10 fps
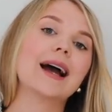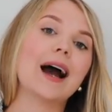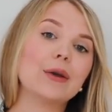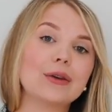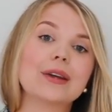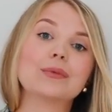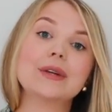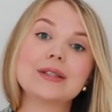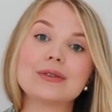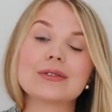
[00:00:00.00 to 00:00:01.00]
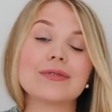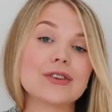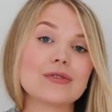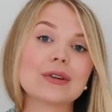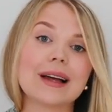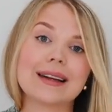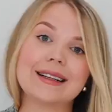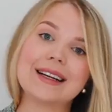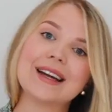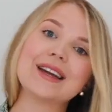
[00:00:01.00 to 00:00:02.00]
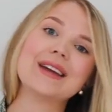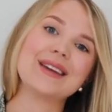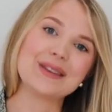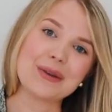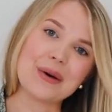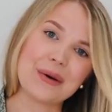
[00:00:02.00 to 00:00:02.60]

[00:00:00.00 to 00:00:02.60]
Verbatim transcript: how you can reduce visual clutter in your